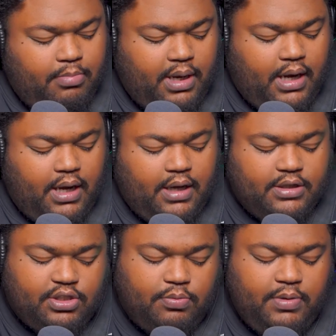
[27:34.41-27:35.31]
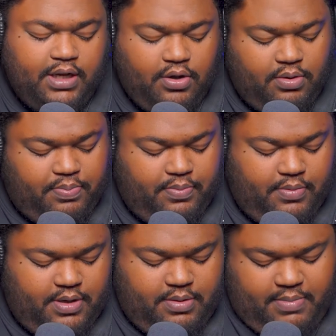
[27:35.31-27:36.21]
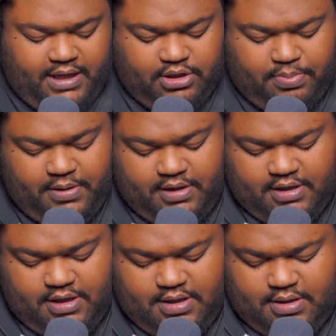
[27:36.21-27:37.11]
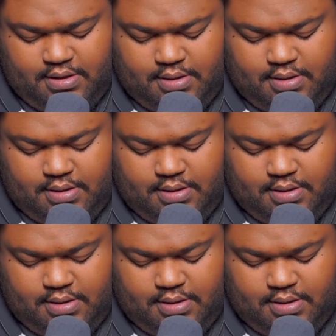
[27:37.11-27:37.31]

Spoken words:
But so we know the major pentatonic.